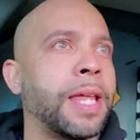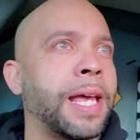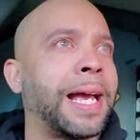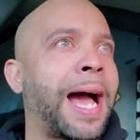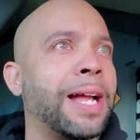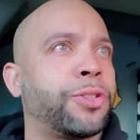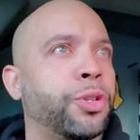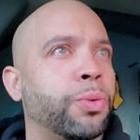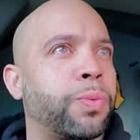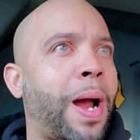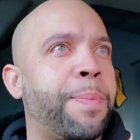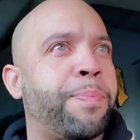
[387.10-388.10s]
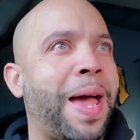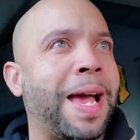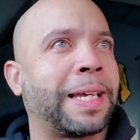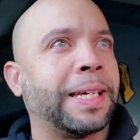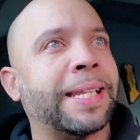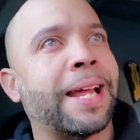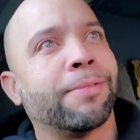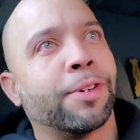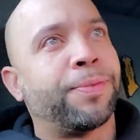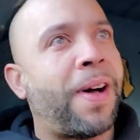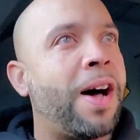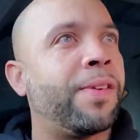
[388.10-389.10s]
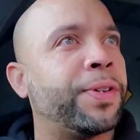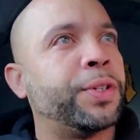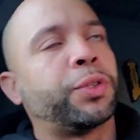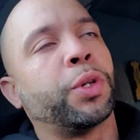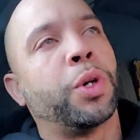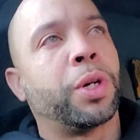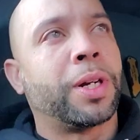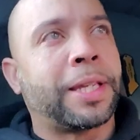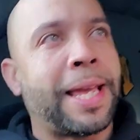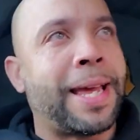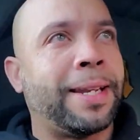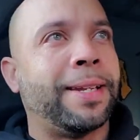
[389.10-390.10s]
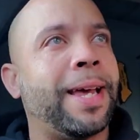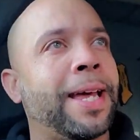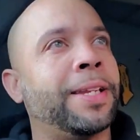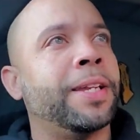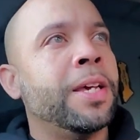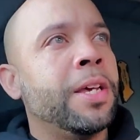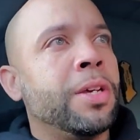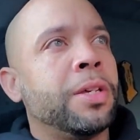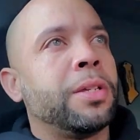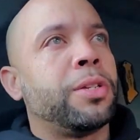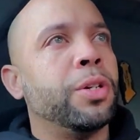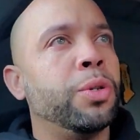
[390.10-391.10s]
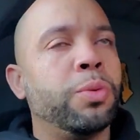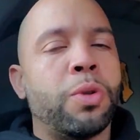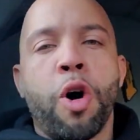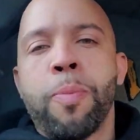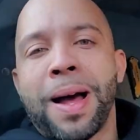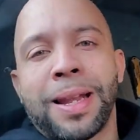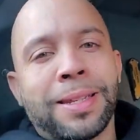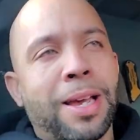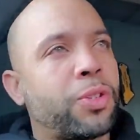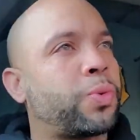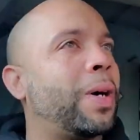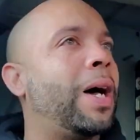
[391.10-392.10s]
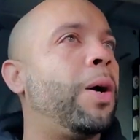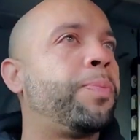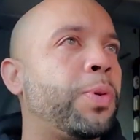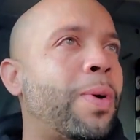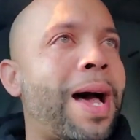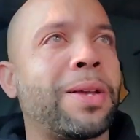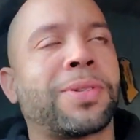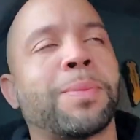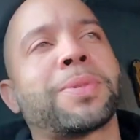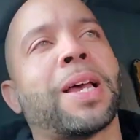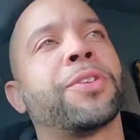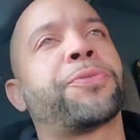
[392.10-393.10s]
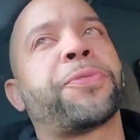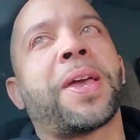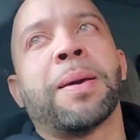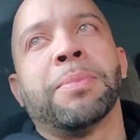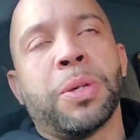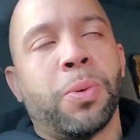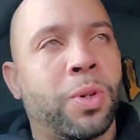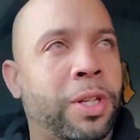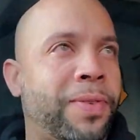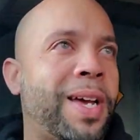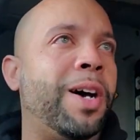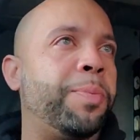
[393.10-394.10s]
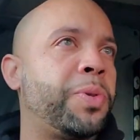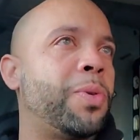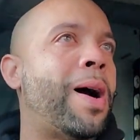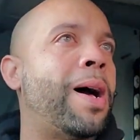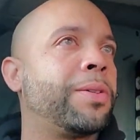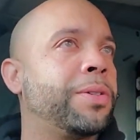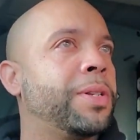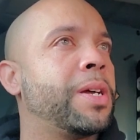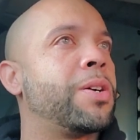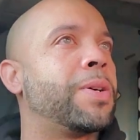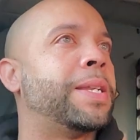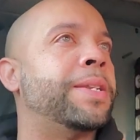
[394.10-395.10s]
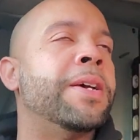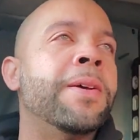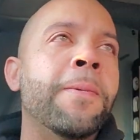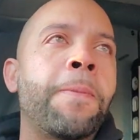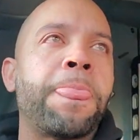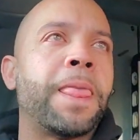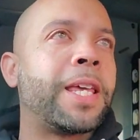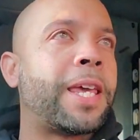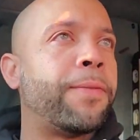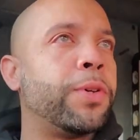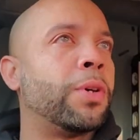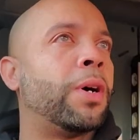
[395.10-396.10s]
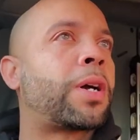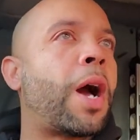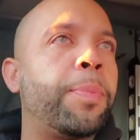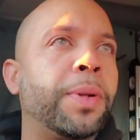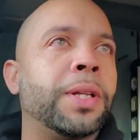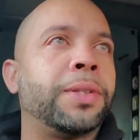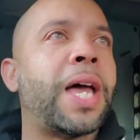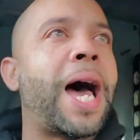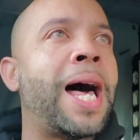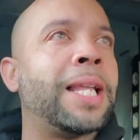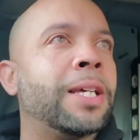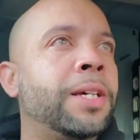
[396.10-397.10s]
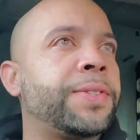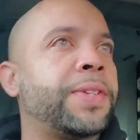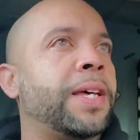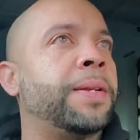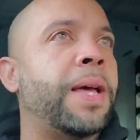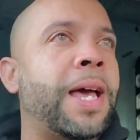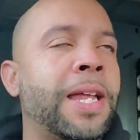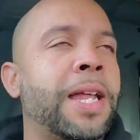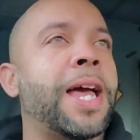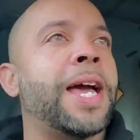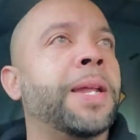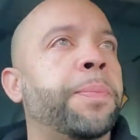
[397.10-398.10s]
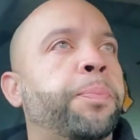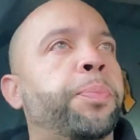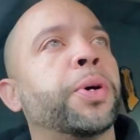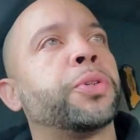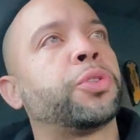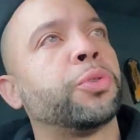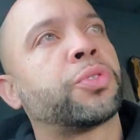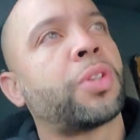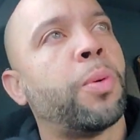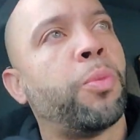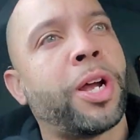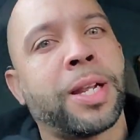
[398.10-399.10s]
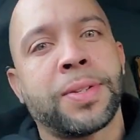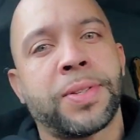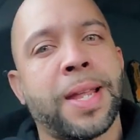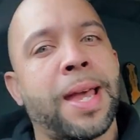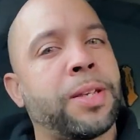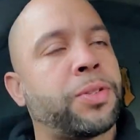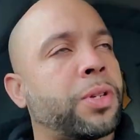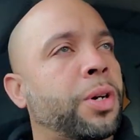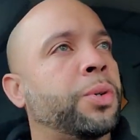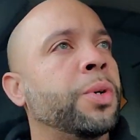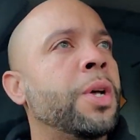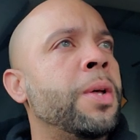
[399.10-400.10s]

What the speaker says: got you right back in that revolving door again, and nobody else will help you out. Sometimes family won't even help you out, you know, and give you a couple of dollars and put you somewhere to stay. So,